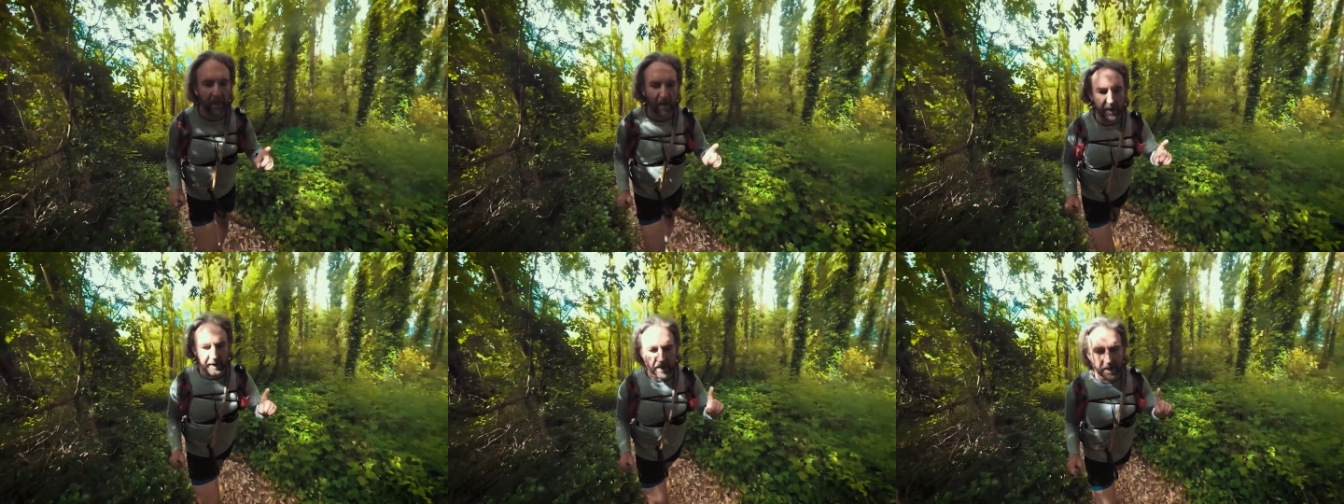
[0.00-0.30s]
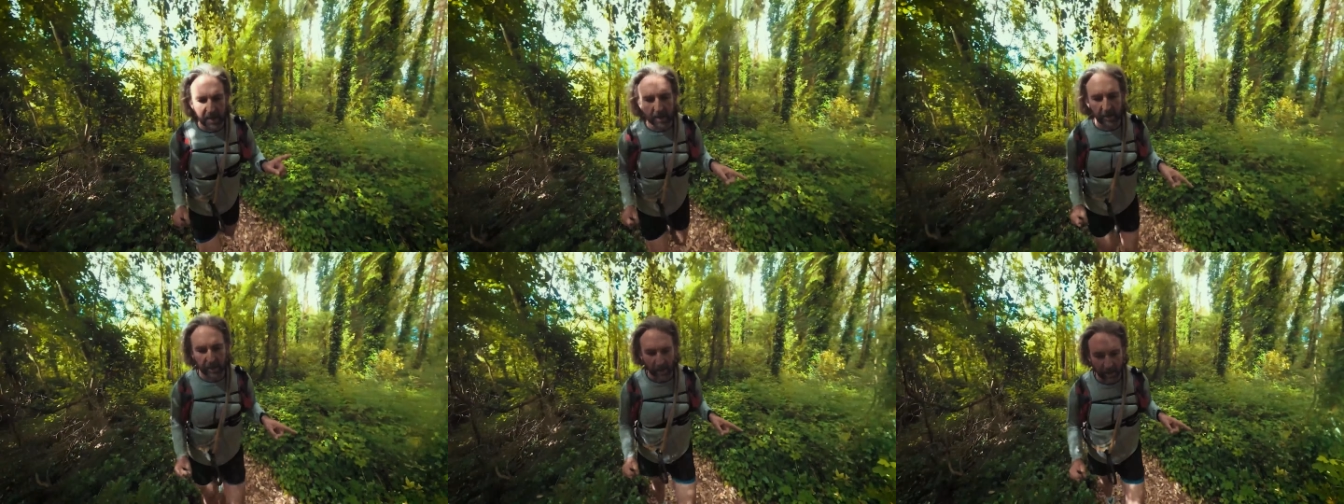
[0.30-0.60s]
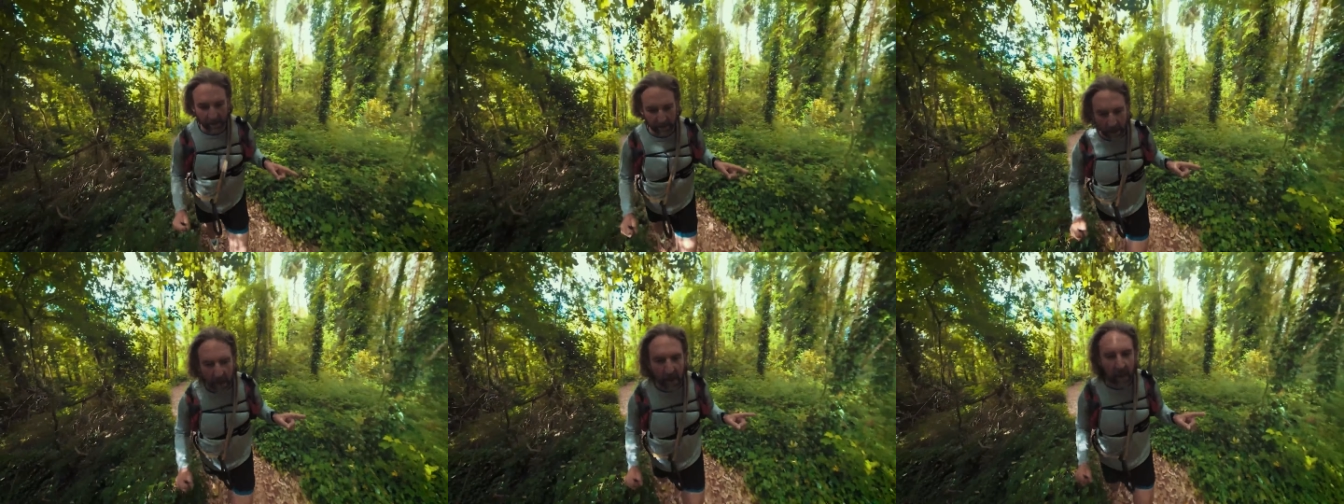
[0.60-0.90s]
bit like you
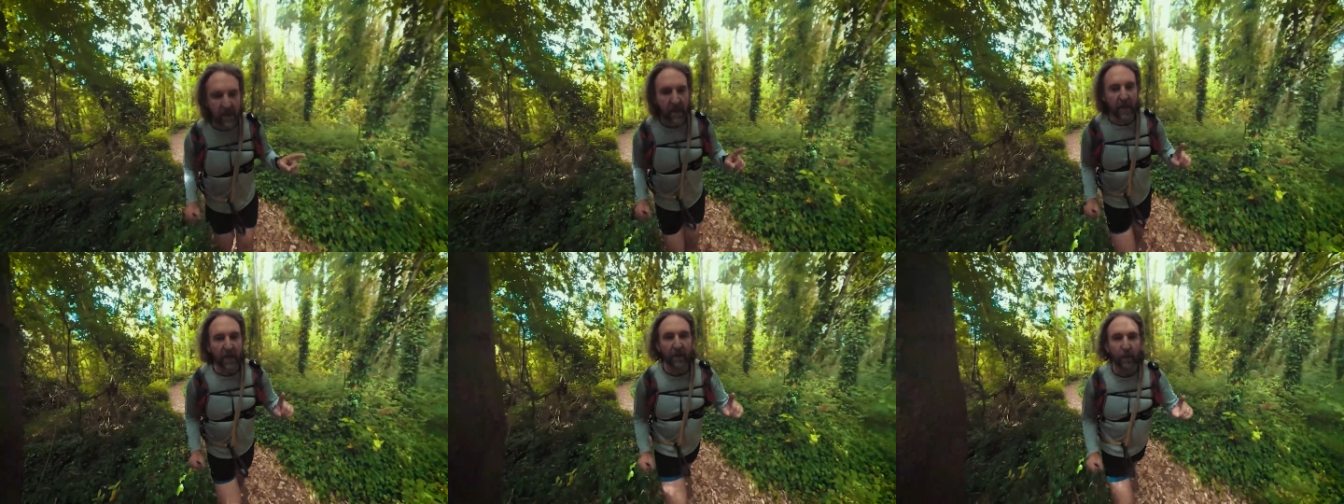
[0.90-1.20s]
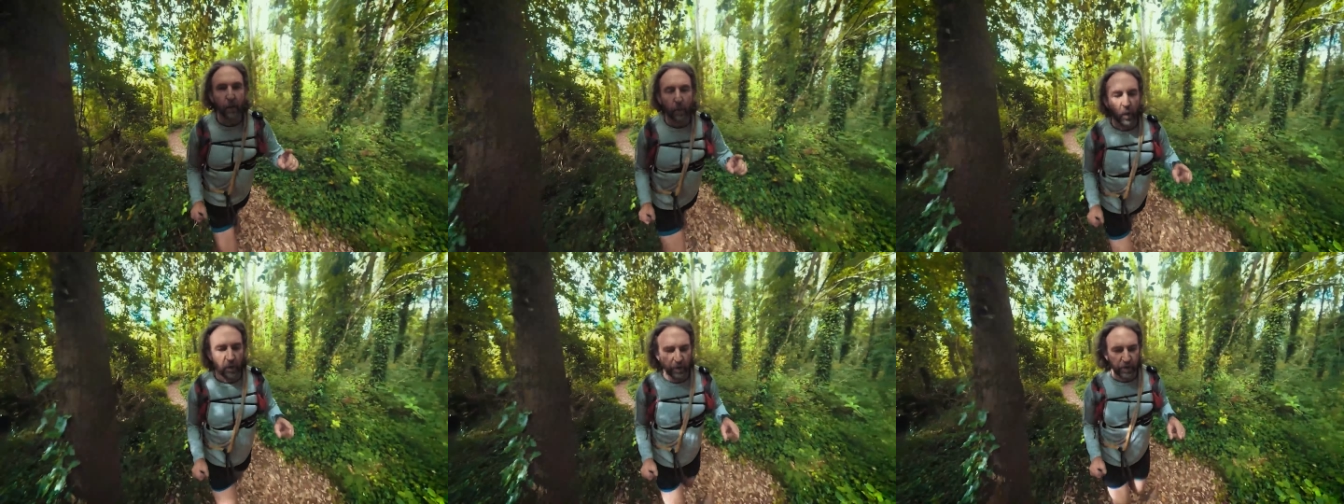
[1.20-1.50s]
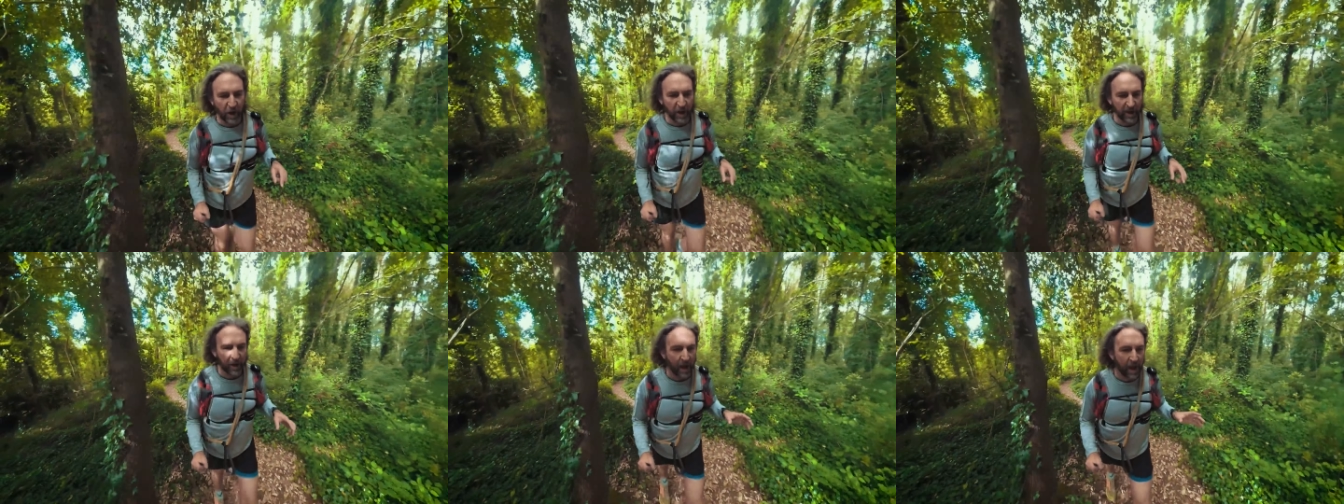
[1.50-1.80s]
doing the
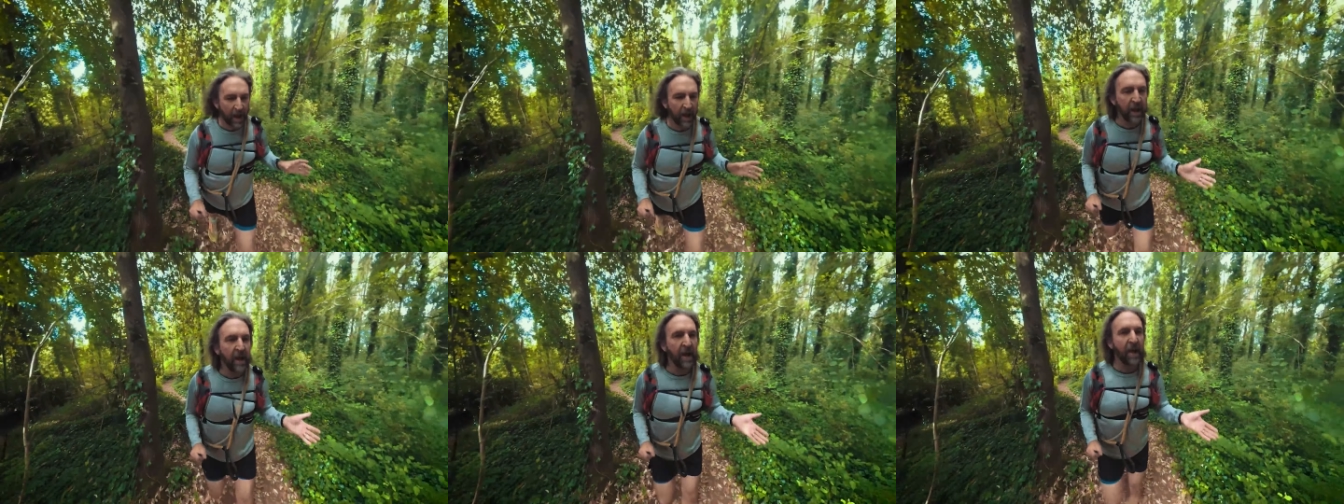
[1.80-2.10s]
washing.